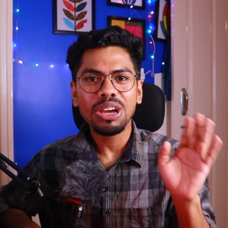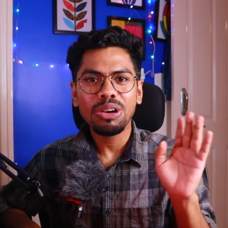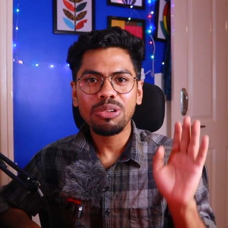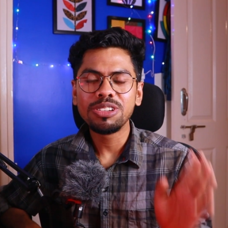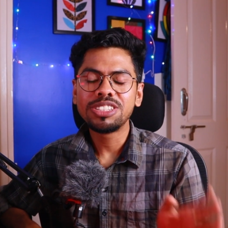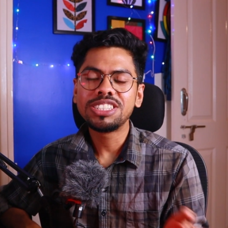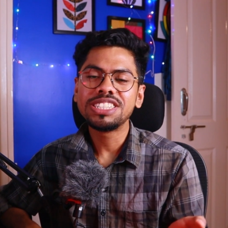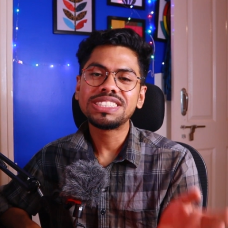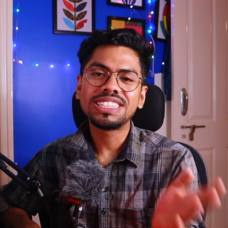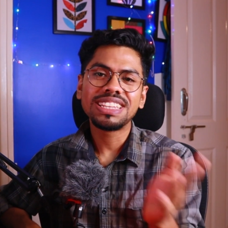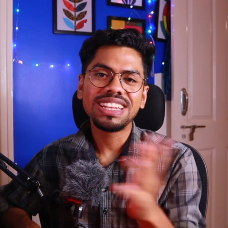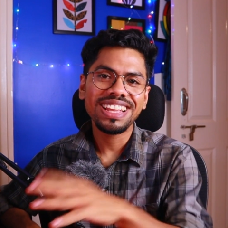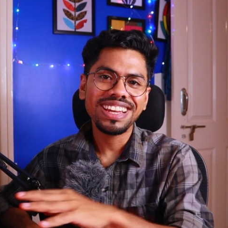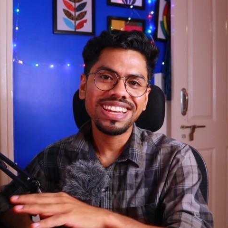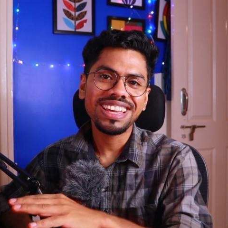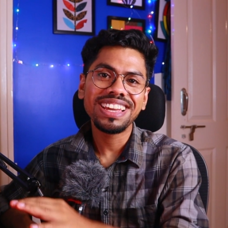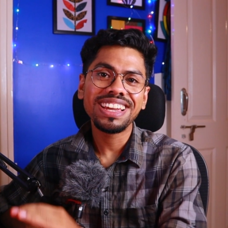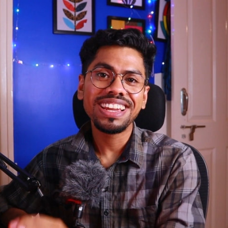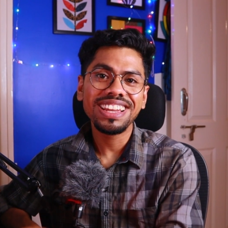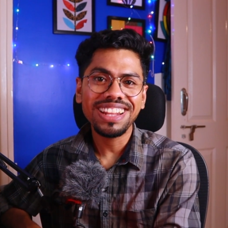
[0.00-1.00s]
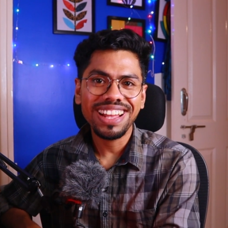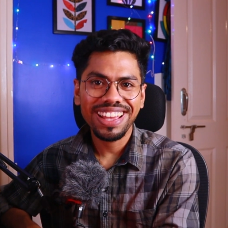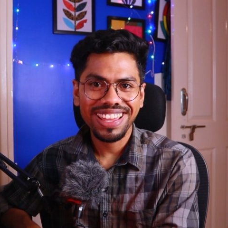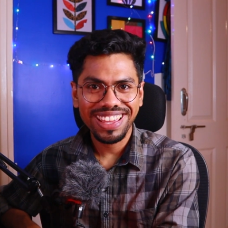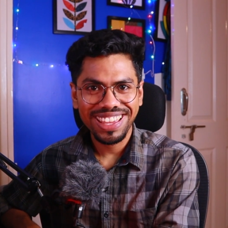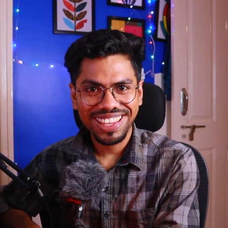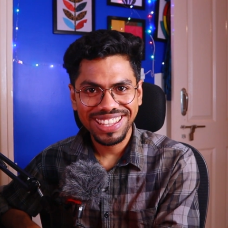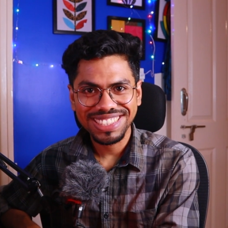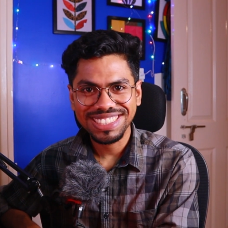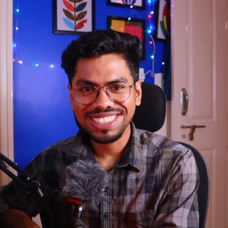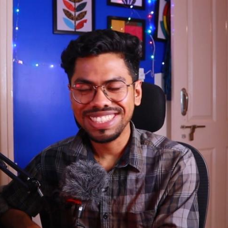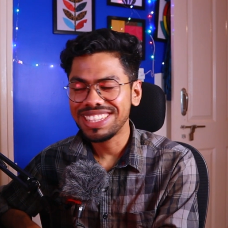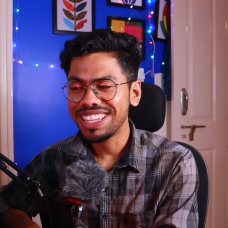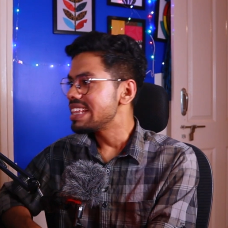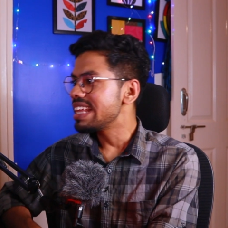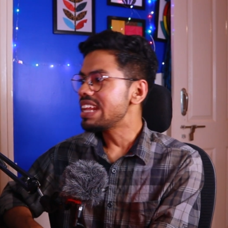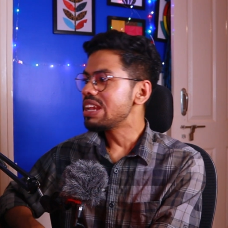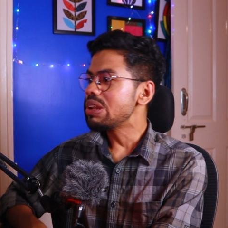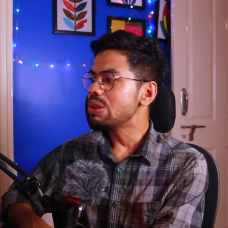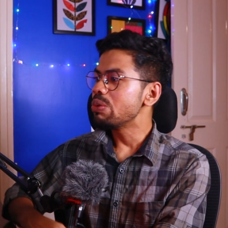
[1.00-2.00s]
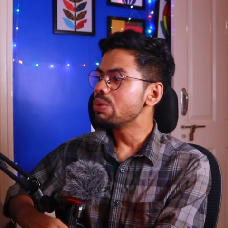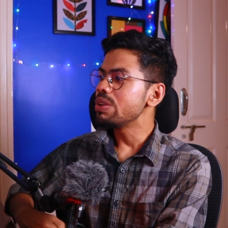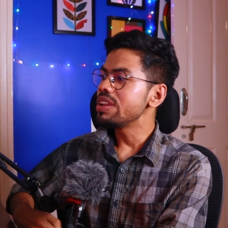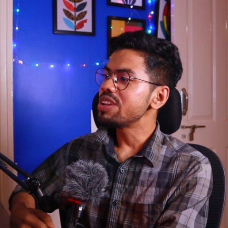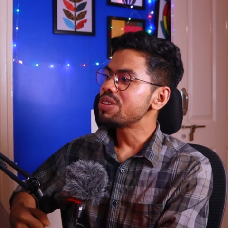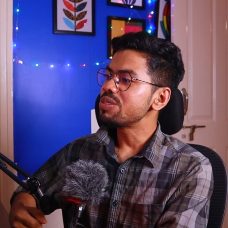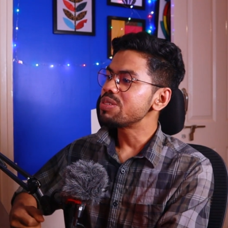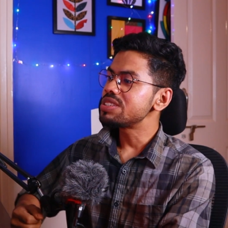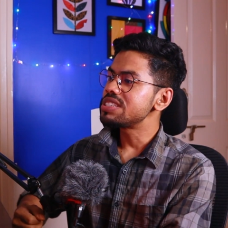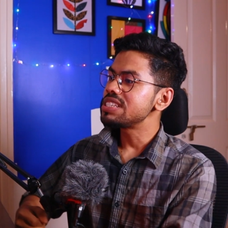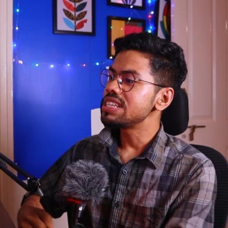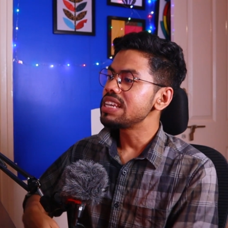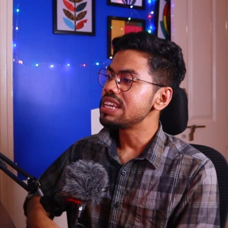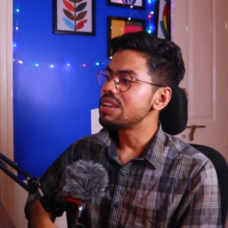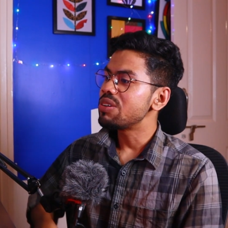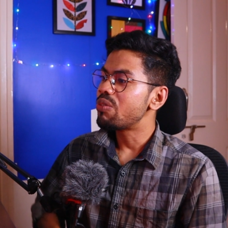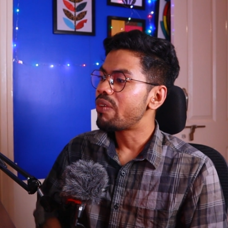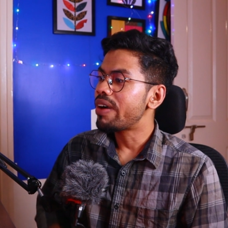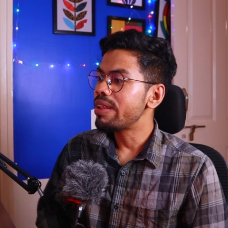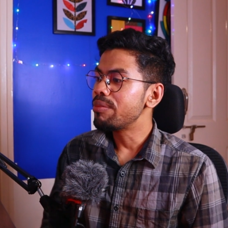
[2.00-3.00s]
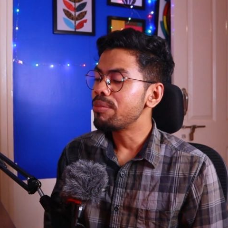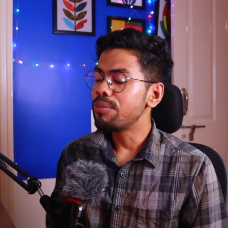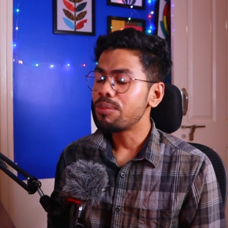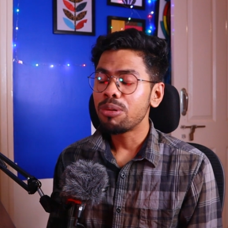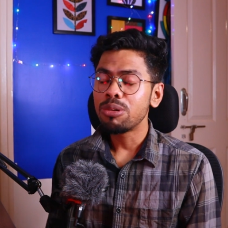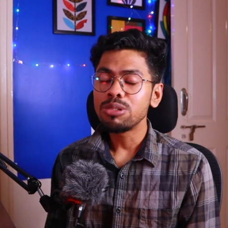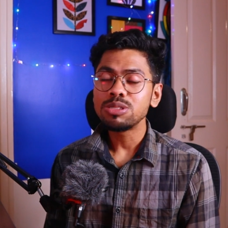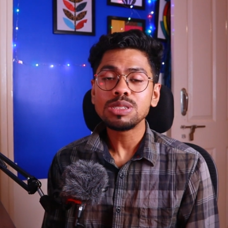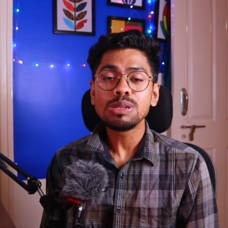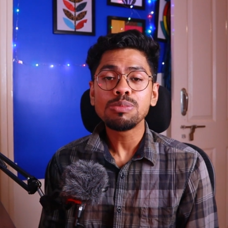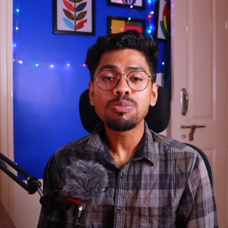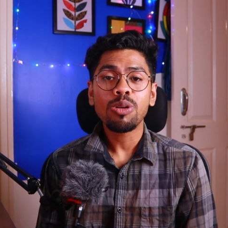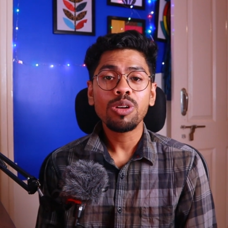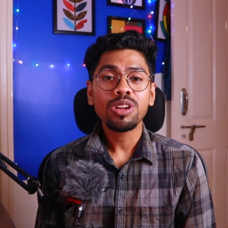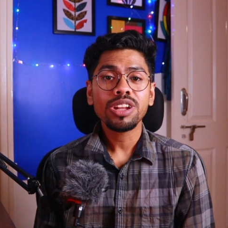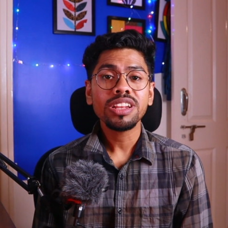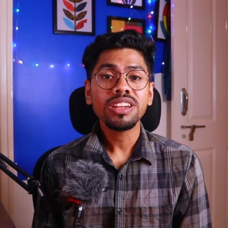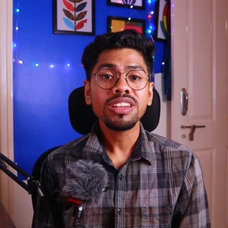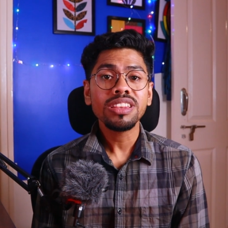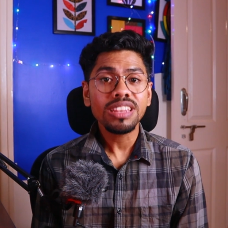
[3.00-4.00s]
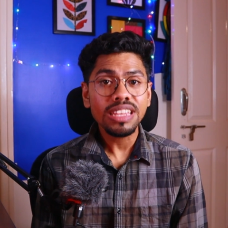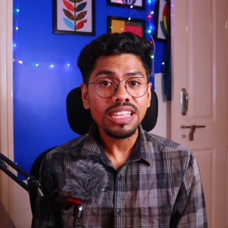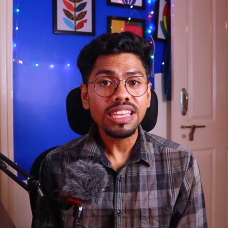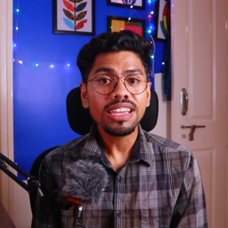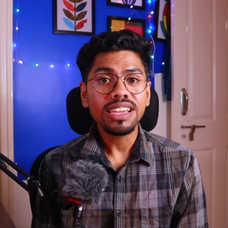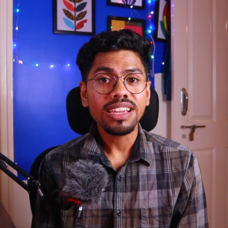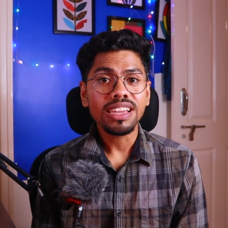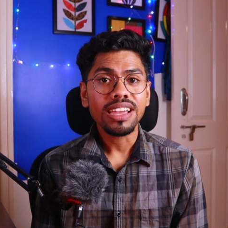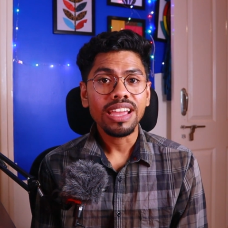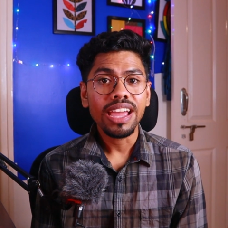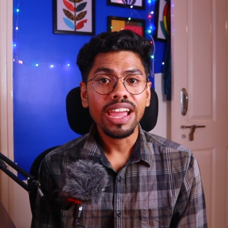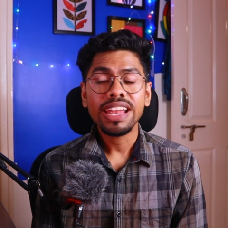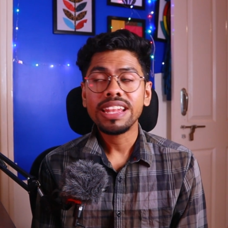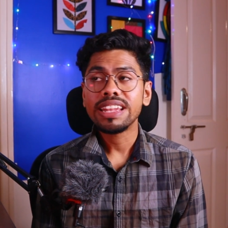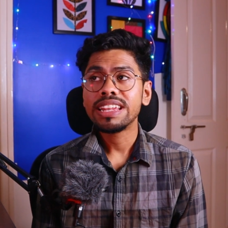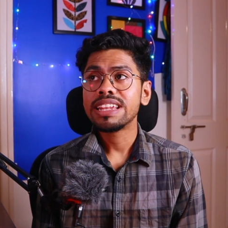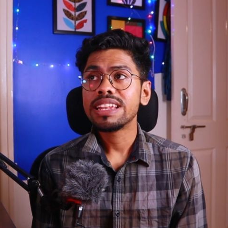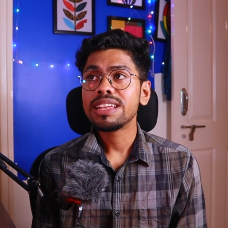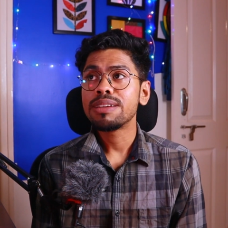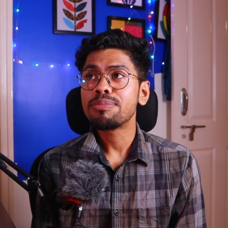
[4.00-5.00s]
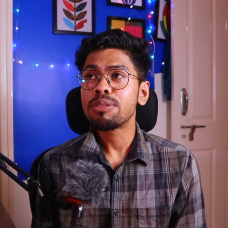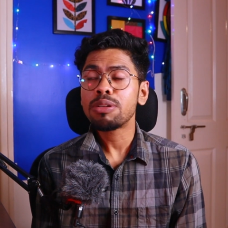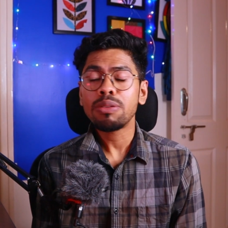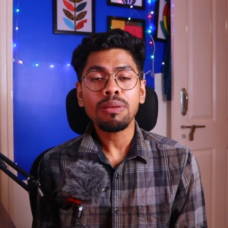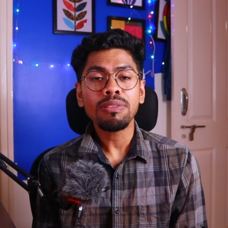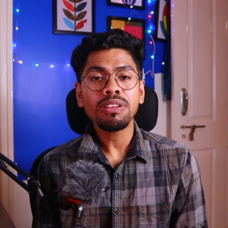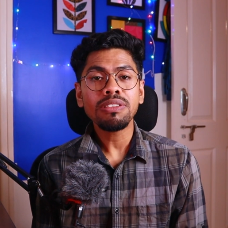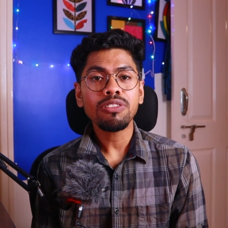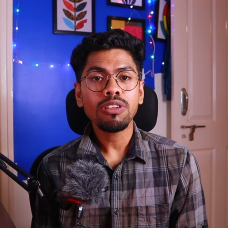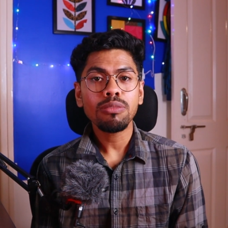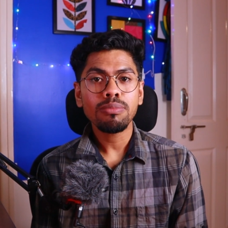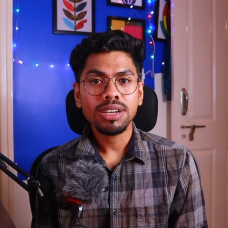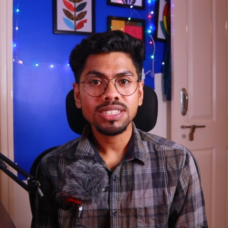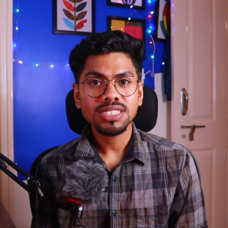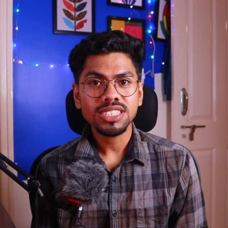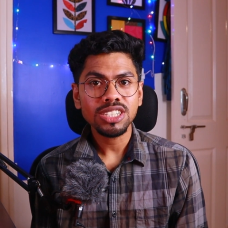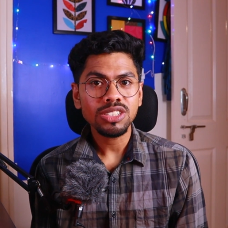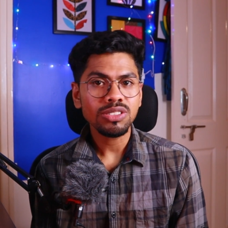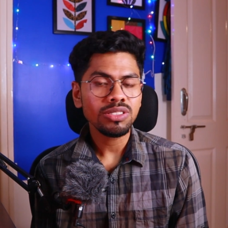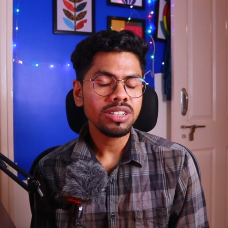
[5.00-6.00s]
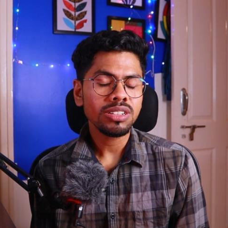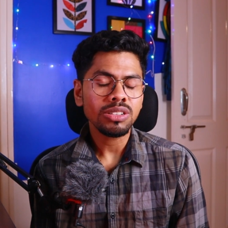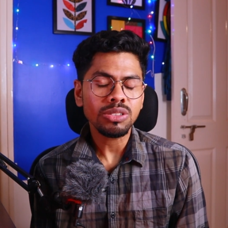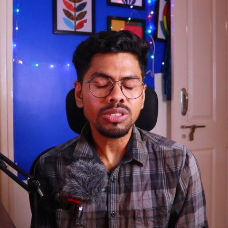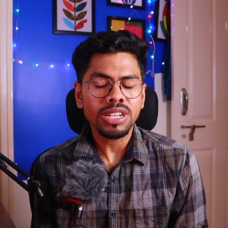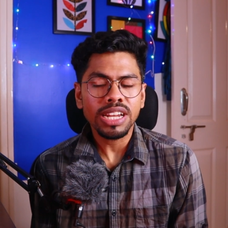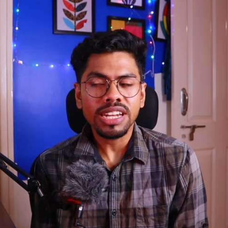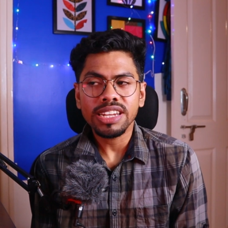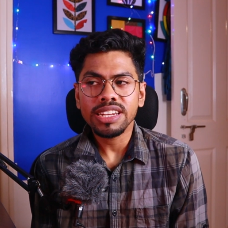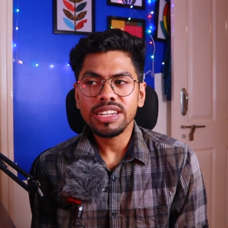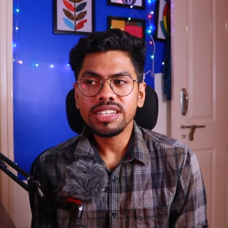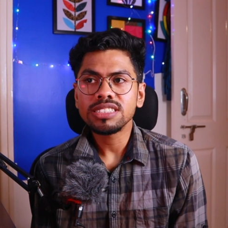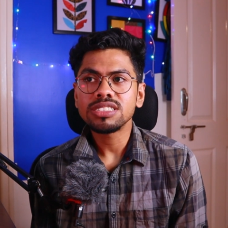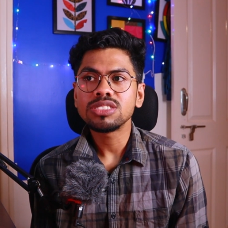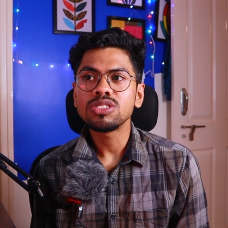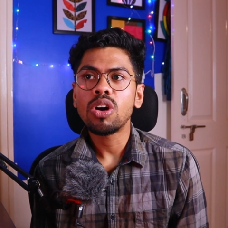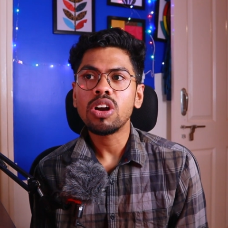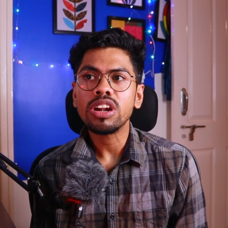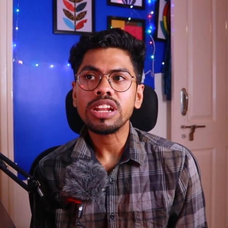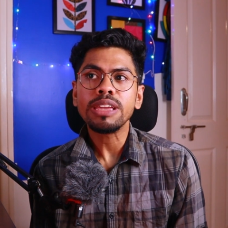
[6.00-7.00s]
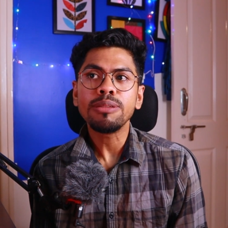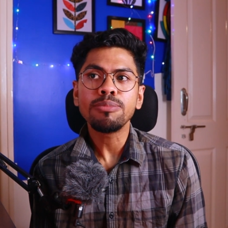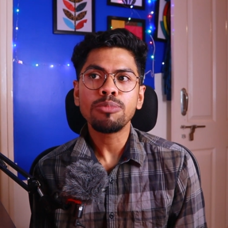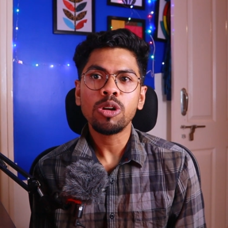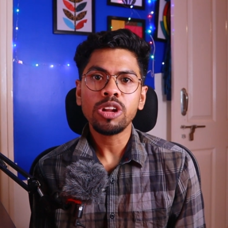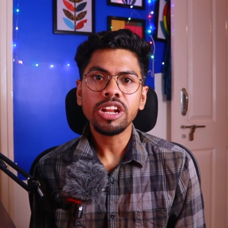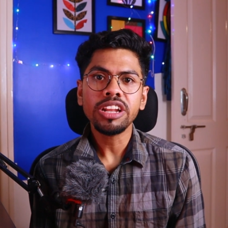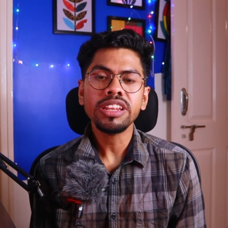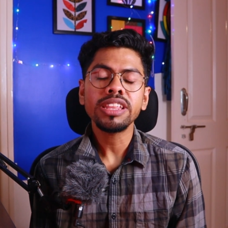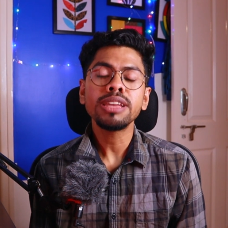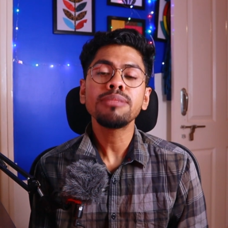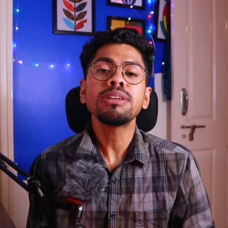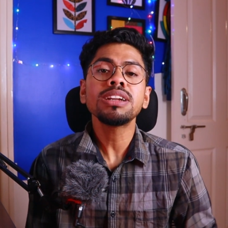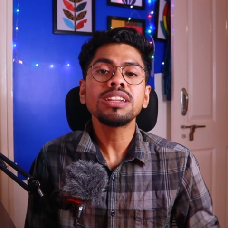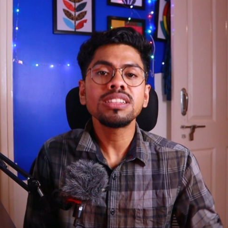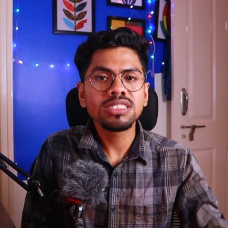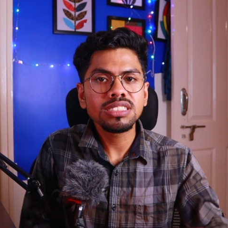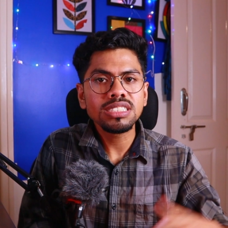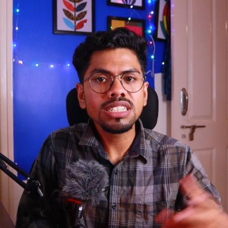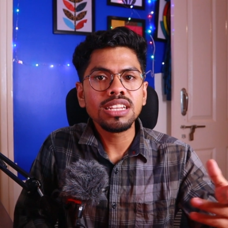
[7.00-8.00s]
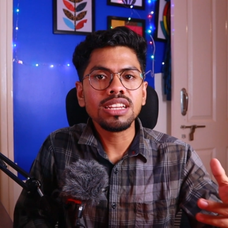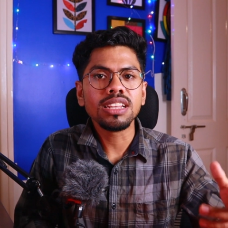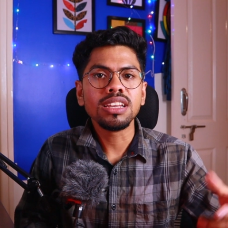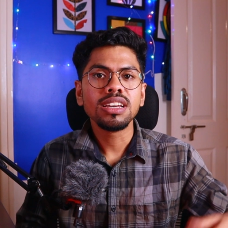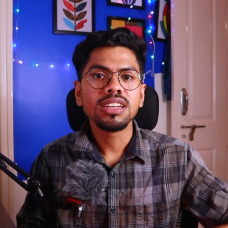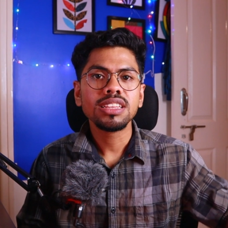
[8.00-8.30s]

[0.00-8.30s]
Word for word: which is lacking in iisc then we need to see one most important thing and probably for master student it is not an important thing but still